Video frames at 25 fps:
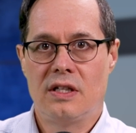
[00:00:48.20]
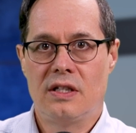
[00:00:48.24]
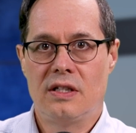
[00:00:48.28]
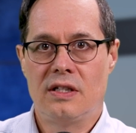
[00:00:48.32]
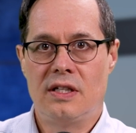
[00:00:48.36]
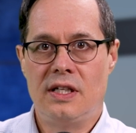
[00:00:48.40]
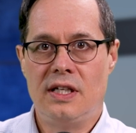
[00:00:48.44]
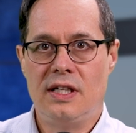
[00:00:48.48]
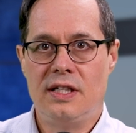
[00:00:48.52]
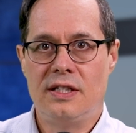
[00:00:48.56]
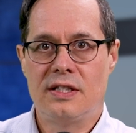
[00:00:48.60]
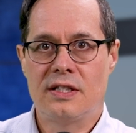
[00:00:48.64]

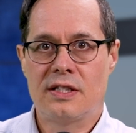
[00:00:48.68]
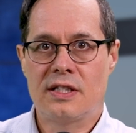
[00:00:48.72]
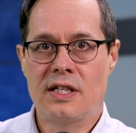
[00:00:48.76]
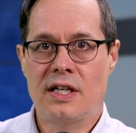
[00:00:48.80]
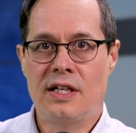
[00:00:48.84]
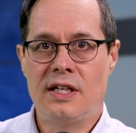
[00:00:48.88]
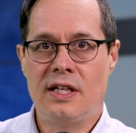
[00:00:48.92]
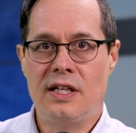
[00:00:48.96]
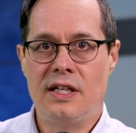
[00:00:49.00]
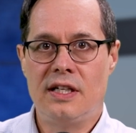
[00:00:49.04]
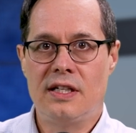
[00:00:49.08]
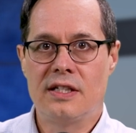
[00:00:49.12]
The
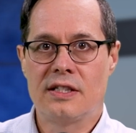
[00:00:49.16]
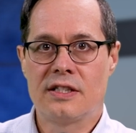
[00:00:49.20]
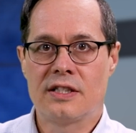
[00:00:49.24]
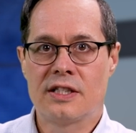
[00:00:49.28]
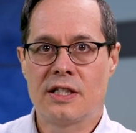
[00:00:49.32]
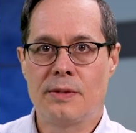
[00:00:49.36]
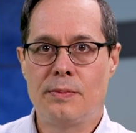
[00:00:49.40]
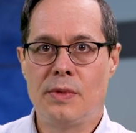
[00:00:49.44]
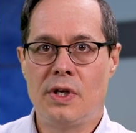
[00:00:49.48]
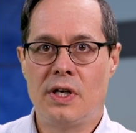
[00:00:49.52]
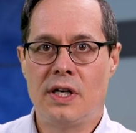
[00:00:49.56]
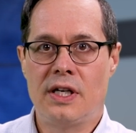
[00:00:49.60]
study
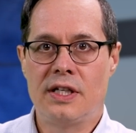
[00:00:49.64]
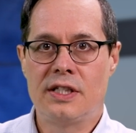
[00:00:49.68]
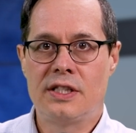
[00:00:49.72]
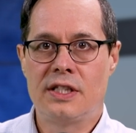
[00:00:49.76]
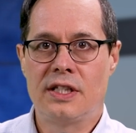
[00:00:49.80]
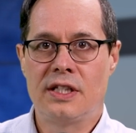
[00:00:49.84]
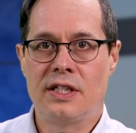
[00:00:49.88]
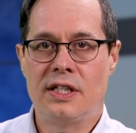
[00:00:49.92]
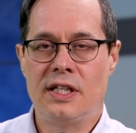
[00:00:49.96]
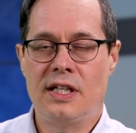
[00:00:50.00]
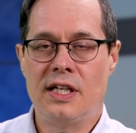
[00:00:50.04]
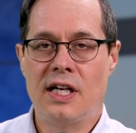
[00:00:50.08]

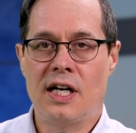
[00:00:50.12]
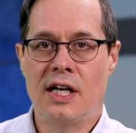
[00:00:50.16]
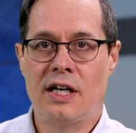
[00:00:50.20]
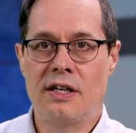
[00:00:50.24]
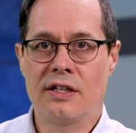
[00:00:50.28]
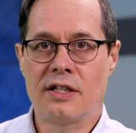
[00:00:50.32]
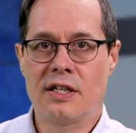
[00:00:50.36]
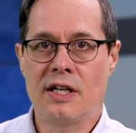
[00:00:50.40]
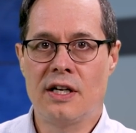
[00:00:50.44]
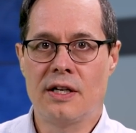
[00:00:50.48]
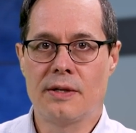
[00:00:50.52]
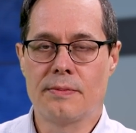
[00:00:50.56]
simulated the
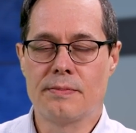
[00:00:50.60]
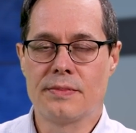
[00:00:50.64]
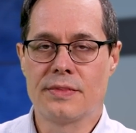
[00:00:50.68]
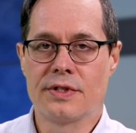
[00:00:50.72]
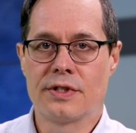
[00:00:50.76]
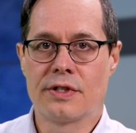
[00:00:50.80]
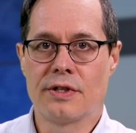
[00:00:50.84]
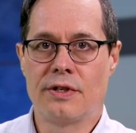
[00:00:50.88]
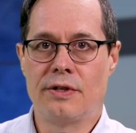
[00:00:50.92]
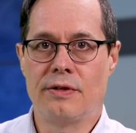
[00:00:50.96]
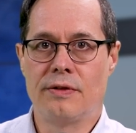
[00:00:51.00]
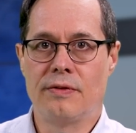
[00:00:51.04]

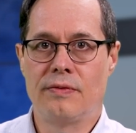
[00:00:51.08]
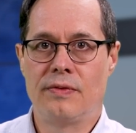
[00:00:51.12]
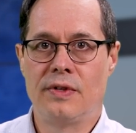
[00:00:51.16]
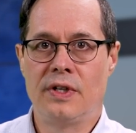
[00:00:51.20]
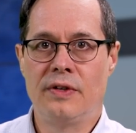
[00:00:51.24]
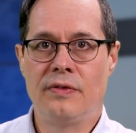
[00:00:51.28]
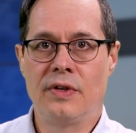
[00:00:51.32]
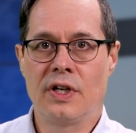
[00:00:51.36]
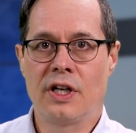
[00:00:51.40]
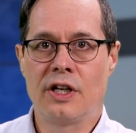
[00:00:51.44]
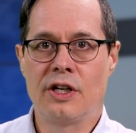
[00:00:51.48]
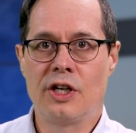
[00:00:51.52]
outcomes of
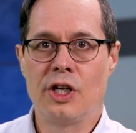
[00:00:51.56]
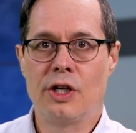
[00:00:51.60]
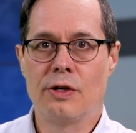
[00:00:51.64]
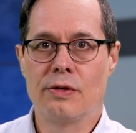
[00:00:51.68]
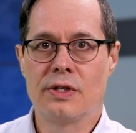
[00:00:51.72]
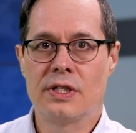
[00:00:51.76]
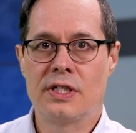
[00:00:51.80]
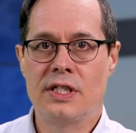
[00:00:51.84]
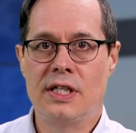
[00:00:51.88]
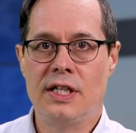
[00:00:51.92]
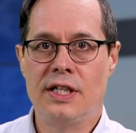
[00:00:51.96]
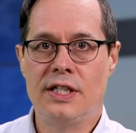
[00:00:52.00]
living
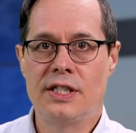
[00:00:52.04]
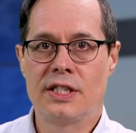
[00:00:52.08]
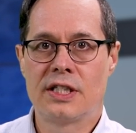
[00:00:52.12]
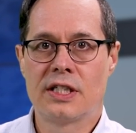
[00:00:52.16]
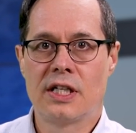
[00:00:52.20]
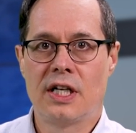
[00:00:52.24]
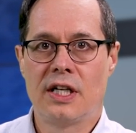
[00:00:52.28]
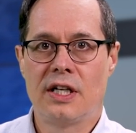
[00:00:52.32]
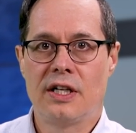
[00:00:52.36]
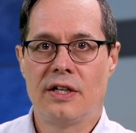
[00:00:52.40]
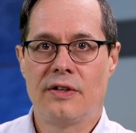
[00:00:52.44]
annuities